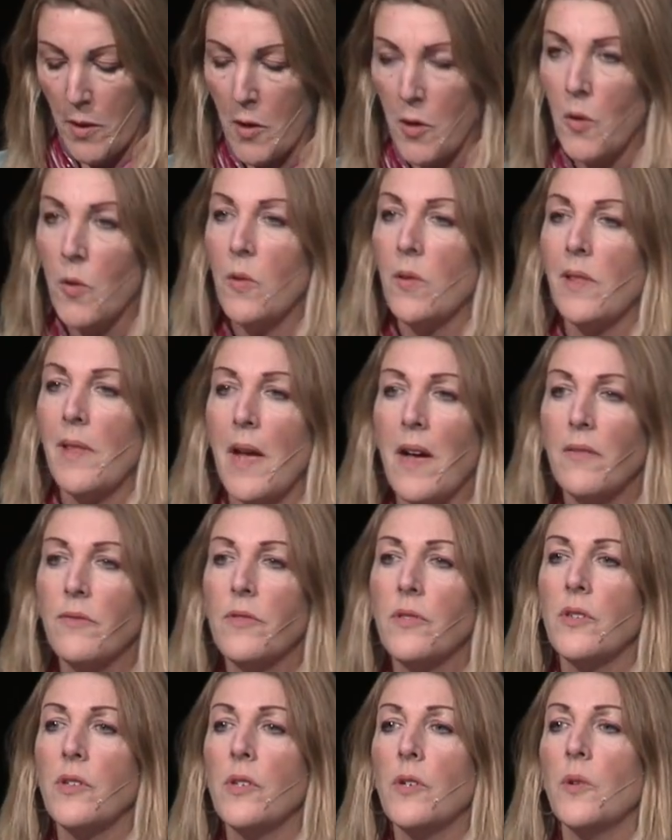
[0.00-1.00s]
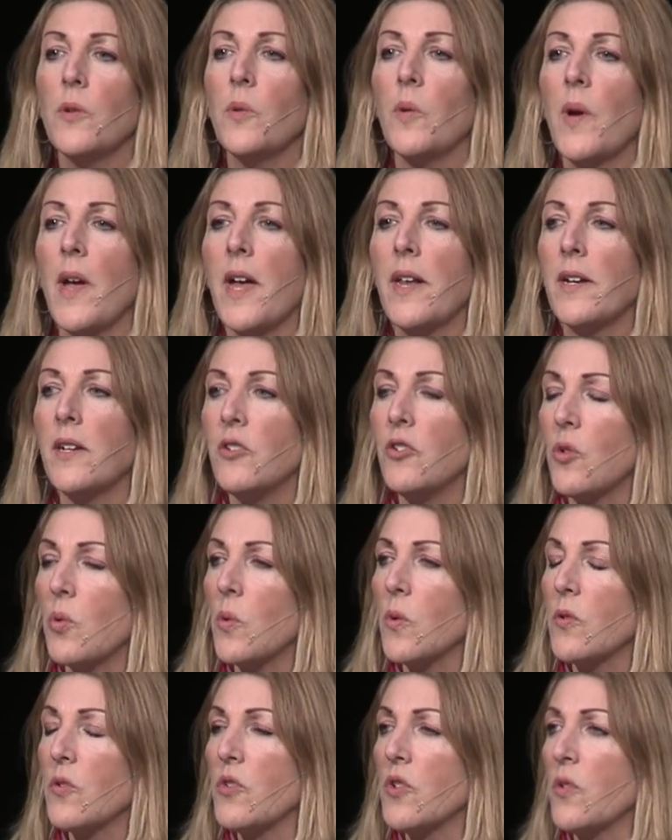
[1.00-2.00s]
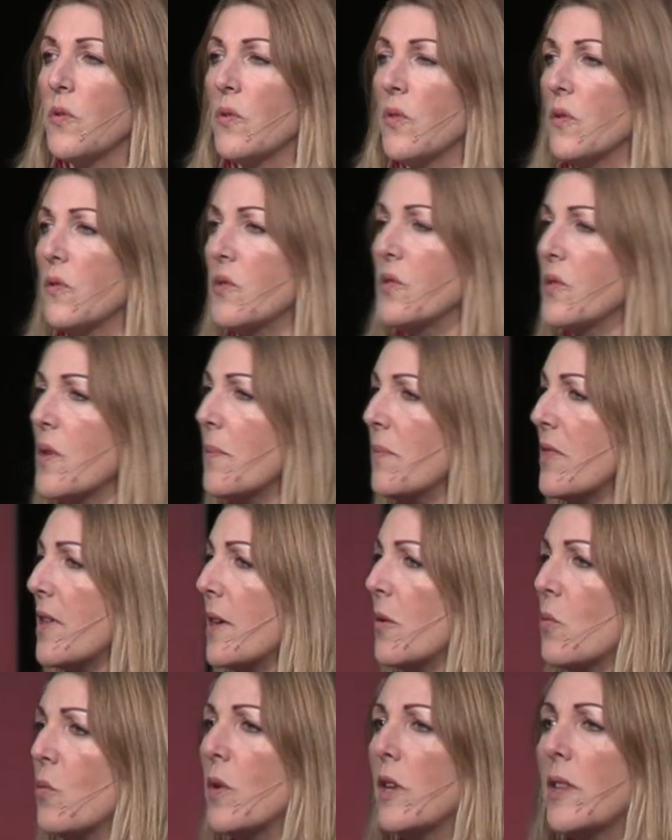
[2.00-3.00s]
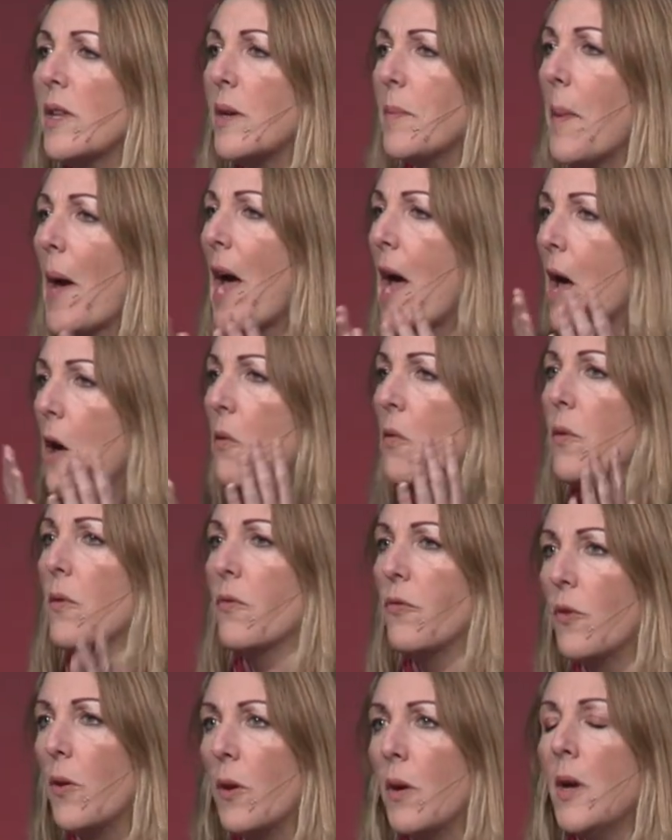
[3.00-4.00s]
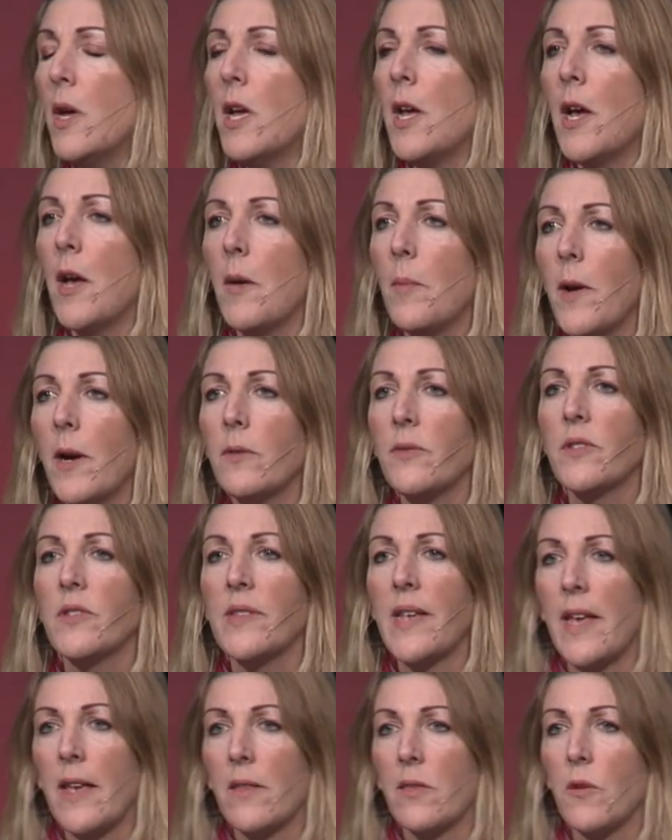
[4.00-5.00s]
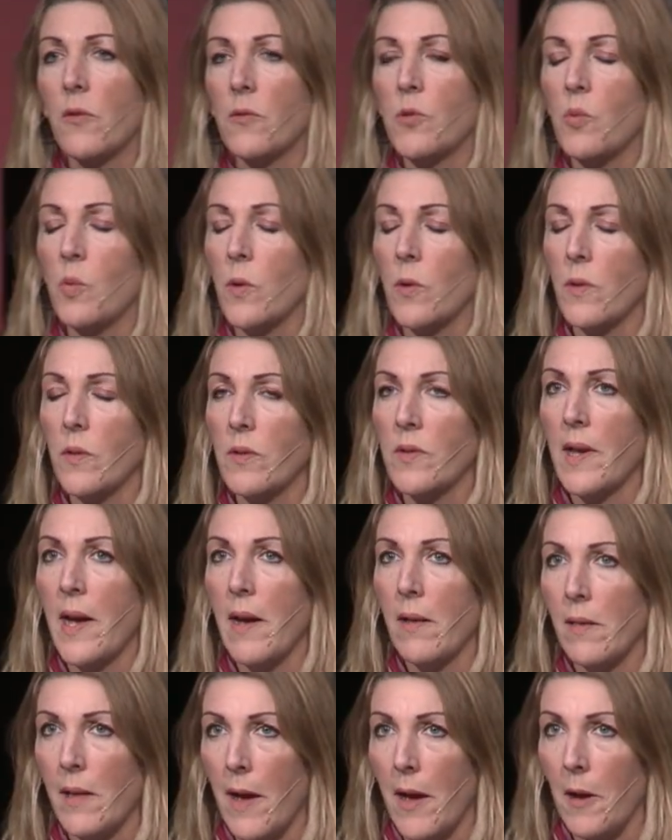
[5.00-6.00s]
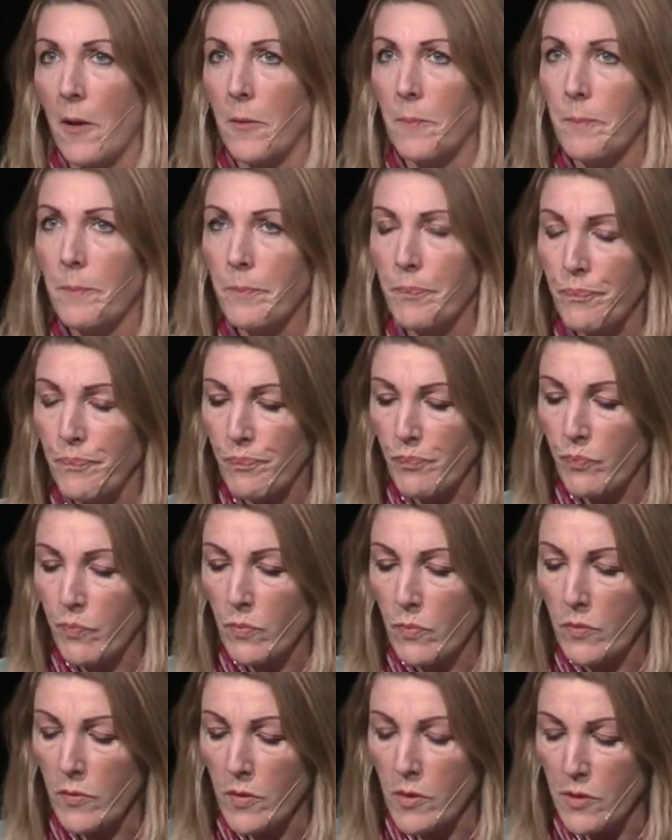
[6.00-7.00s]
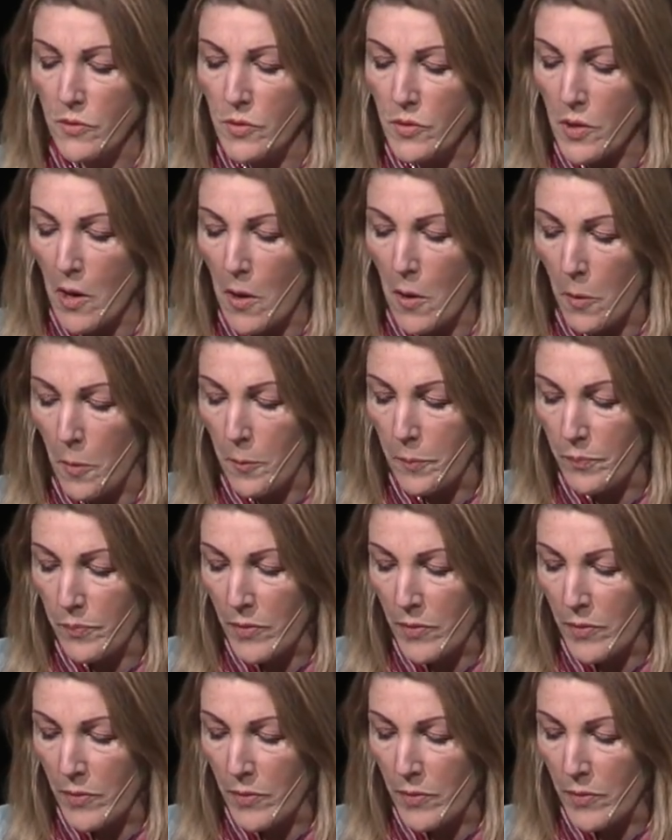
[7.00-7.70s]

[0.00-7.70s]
who loves you and adores you. There's something really powerful about saying those words out loud. So,